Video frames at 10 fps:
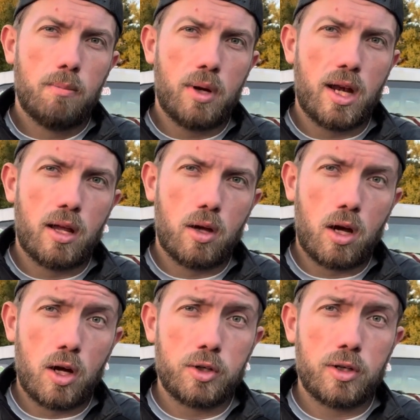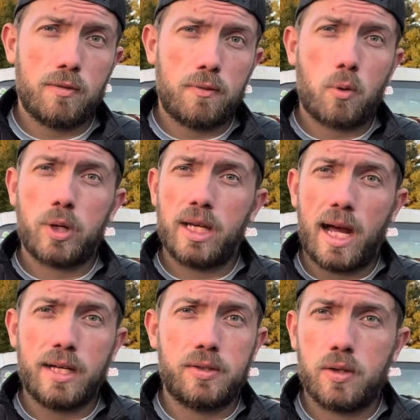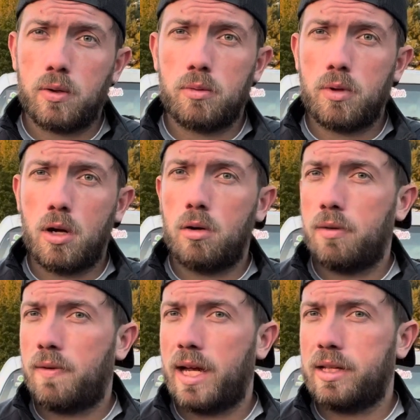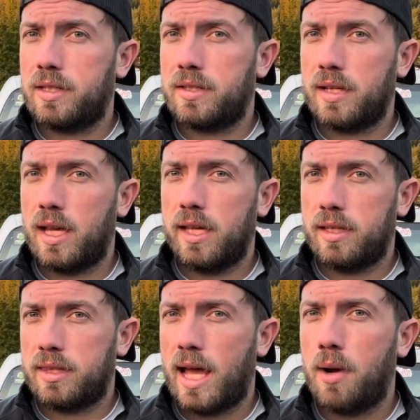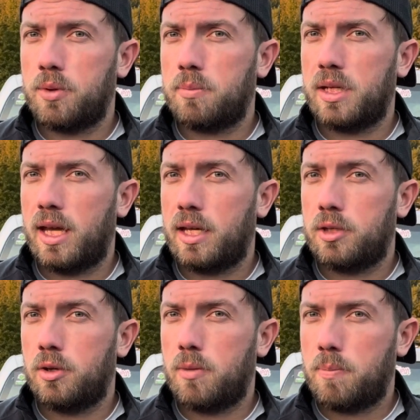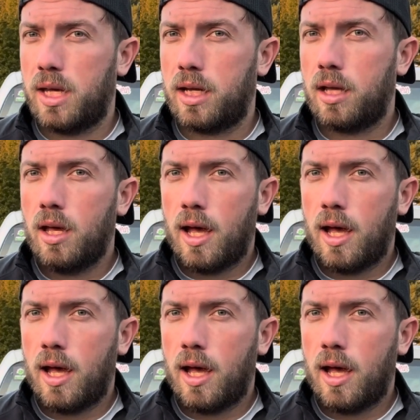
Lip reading: but $140, I don't know if I could say that that would be a good pick.